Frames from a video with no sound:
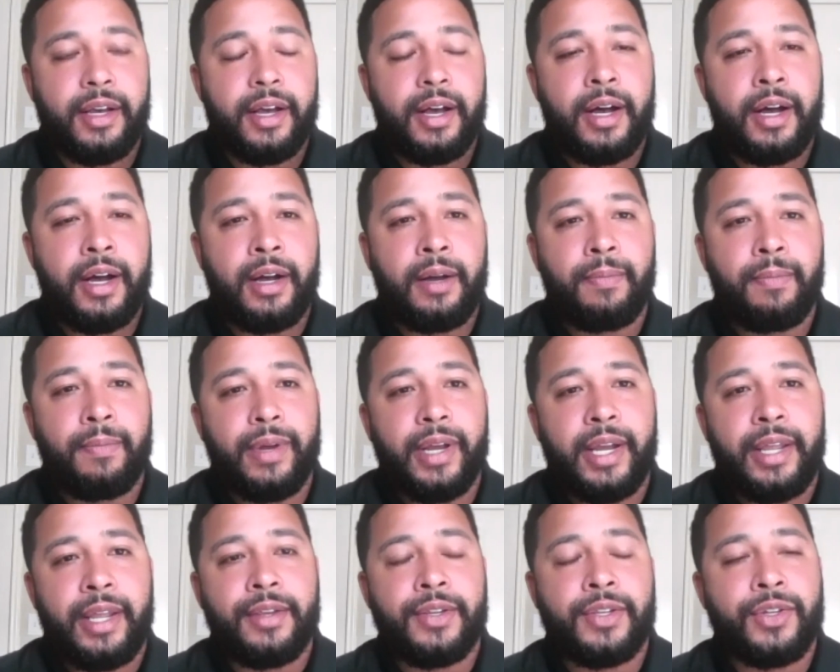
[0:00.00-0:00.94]

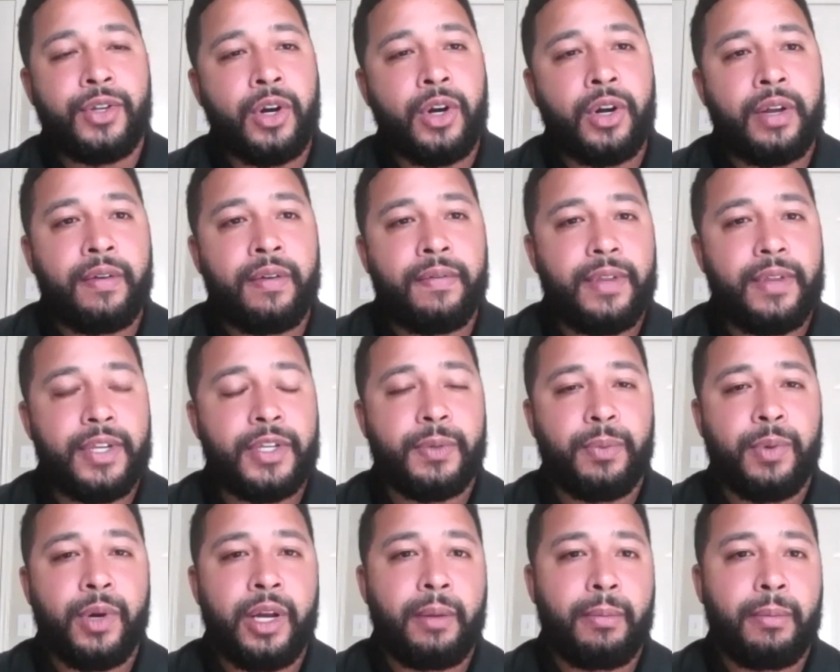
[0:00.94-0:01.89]
in the start of the
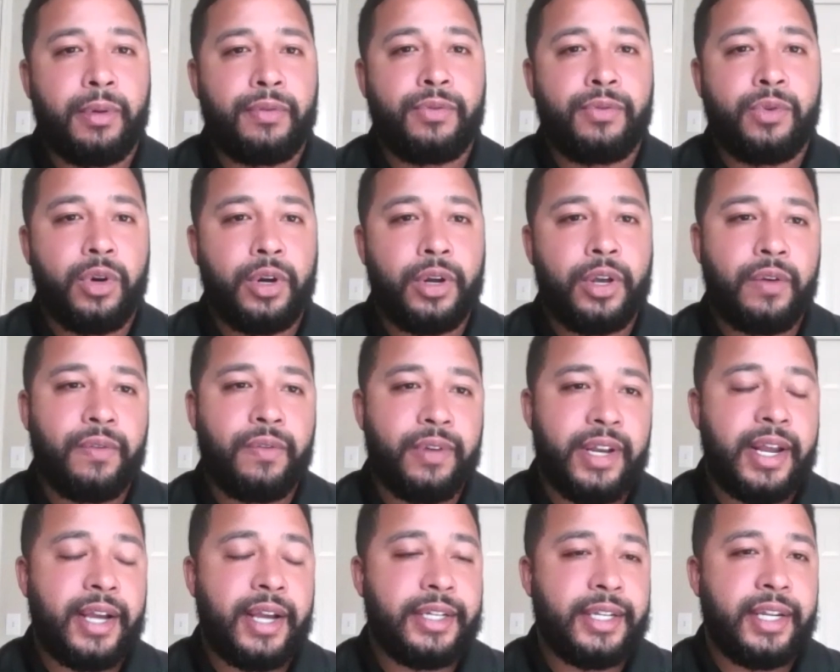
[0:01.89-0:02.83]
spring before
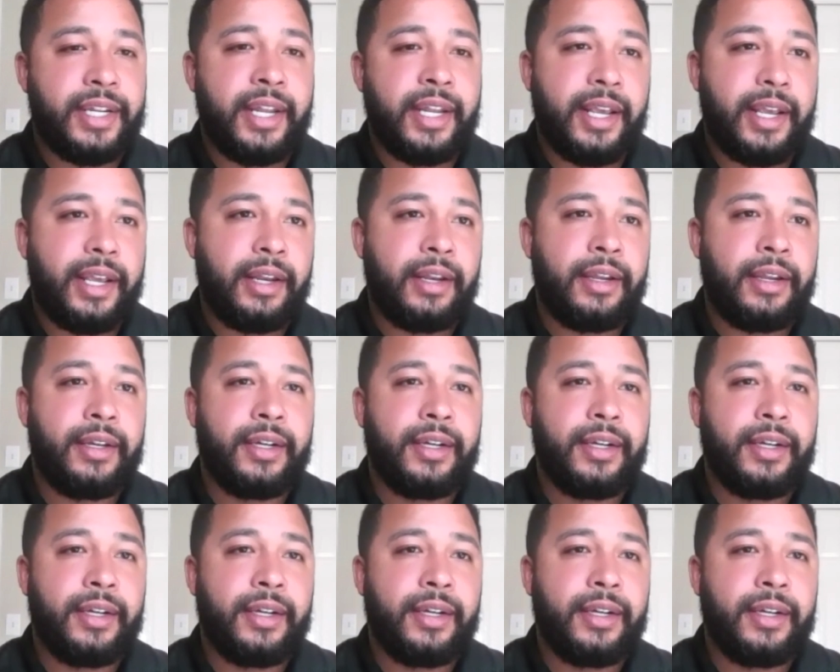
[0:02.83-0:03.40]
COVID-19 hit.